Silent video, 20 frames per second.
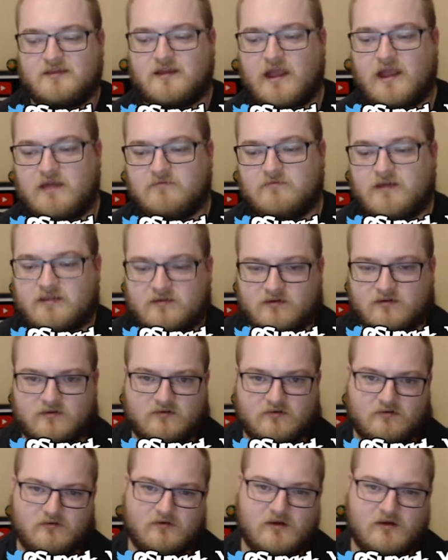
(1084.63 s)
I'd
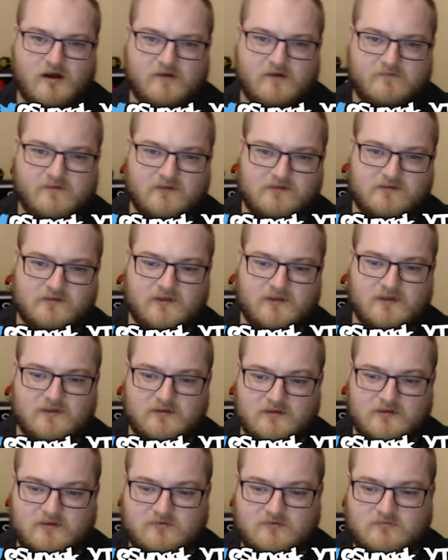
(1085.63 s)
rather offense
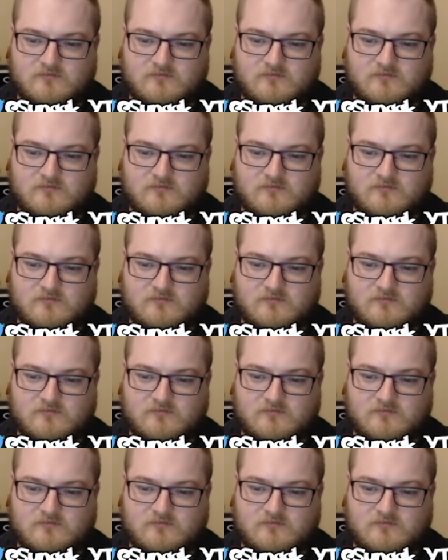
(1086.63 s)
than